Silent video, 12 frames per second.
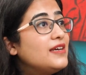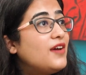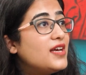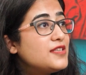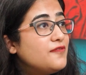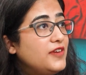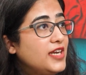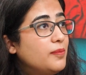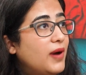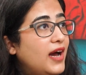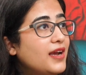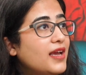as
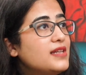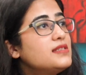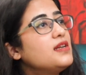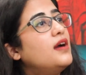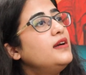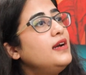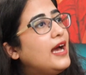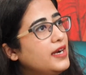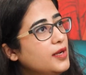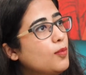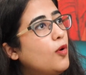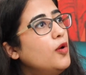feedback and started
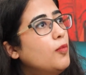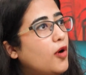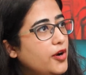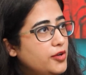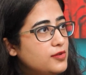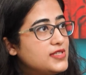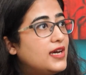adding more modules,